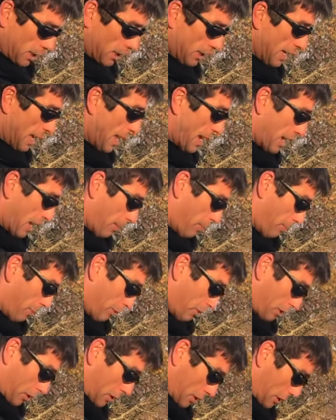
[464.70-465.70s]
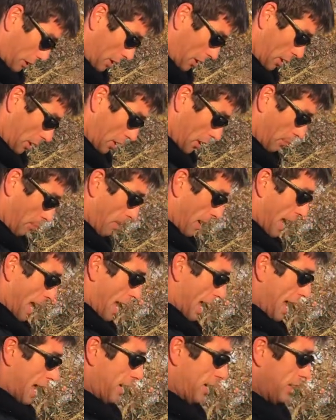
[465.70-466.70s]
the
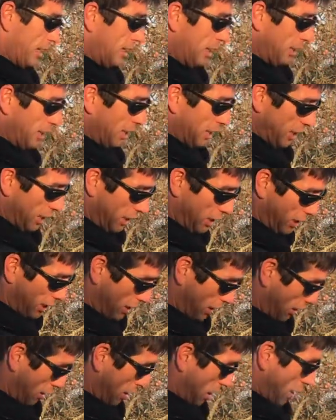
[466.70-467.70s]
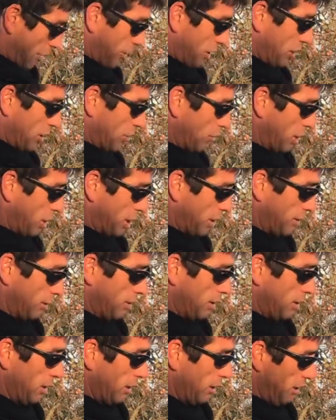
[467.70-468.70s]
pad in here on this one,
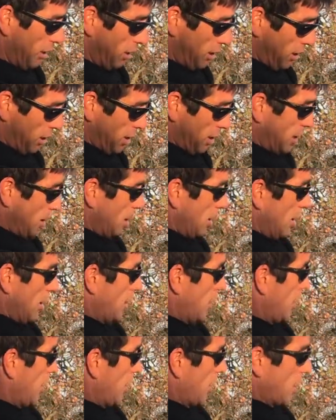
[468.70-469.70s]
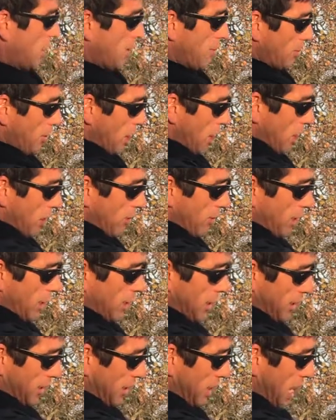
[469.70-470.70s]
and it comes all the way
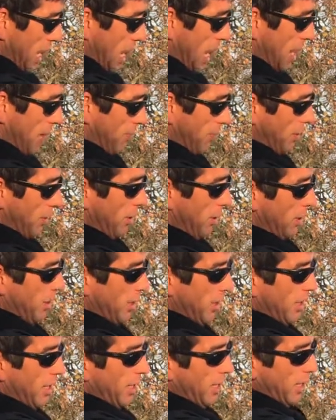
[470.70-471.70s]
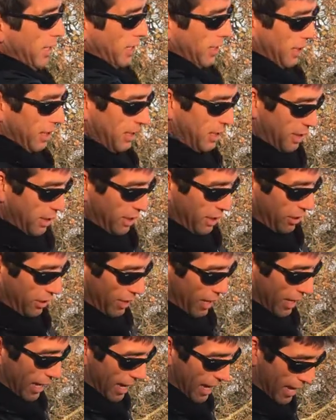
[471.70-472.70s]
to the top.
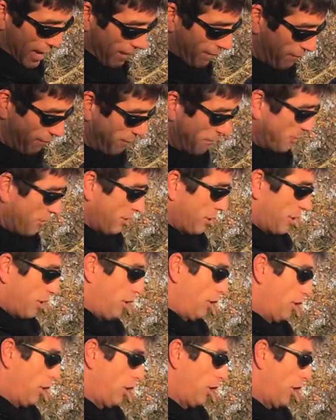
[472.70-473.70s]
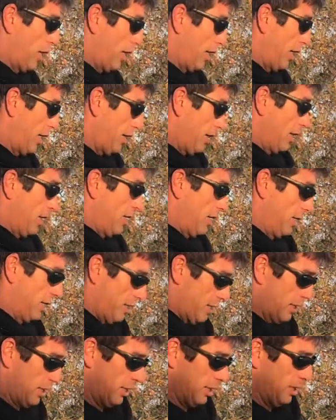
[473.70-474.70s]
They have the hood
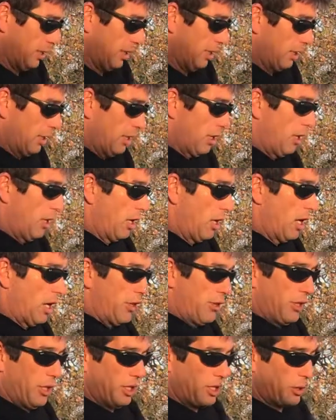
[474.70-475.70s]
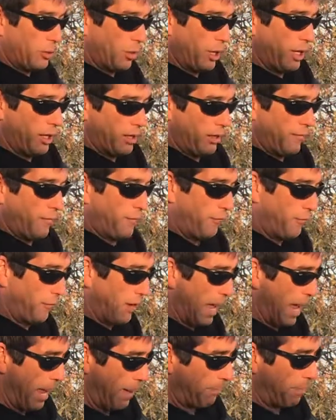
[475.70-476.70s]
on this one
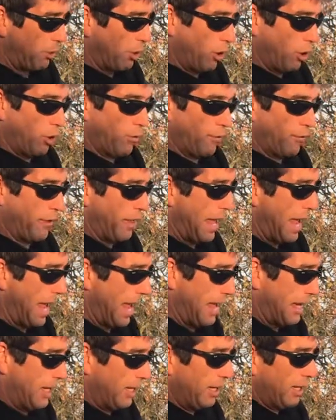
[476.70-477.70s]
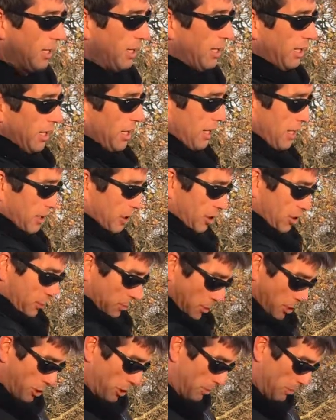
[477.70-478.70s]
flap over that, and you're
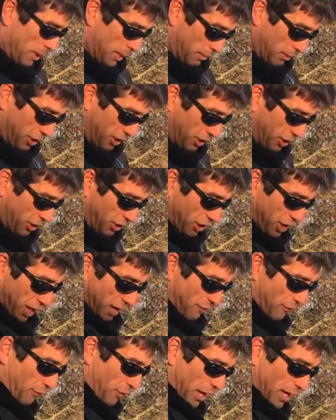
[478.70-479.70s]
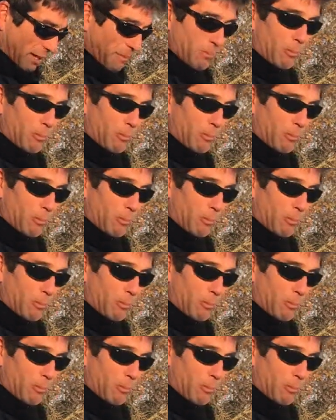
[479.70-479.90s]
supposed to be able to stuff like